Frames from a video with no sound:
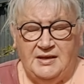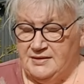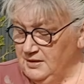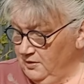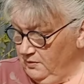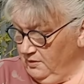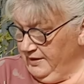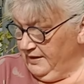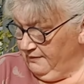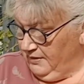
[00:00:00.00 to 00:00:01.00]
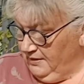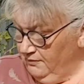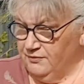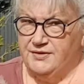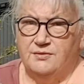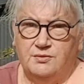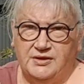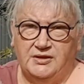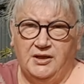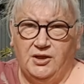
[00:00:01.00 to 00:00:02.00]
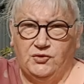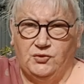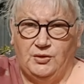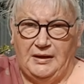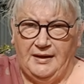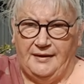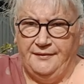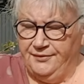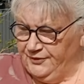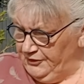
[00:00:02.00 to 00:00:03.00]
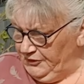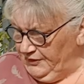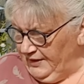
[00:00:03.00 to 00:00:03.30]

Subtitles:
So I have even resorted to gloves,